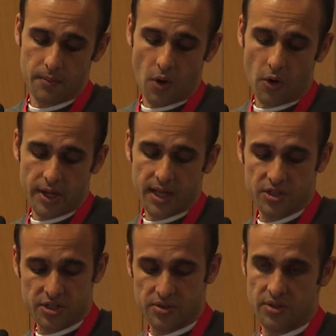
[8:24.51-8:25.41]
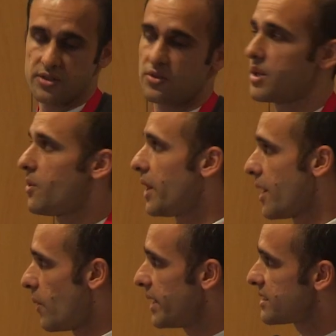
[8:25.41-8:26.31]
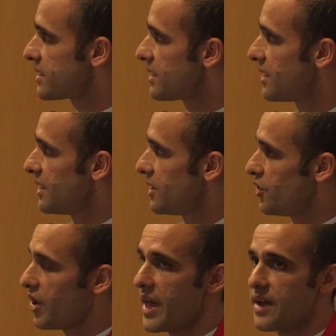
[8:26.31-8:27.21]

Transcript: or you can just install them all at once. They